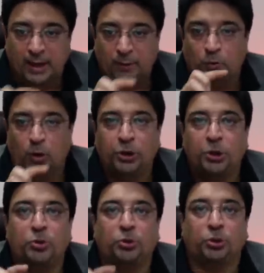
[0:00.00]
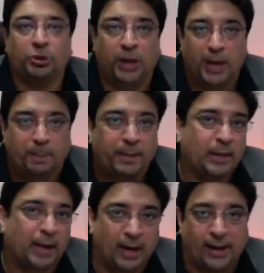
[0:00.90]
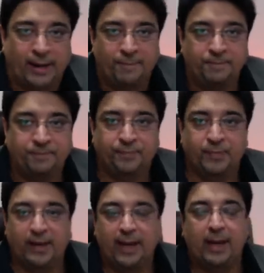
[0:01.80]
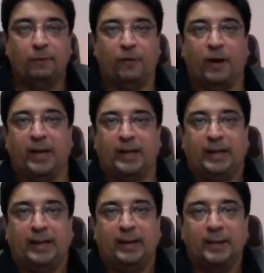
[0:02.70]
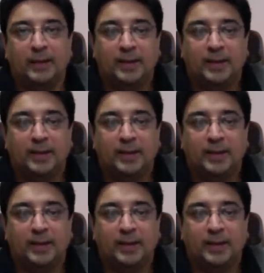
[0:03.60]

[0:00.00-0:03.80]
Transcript: I want you to type in AYE.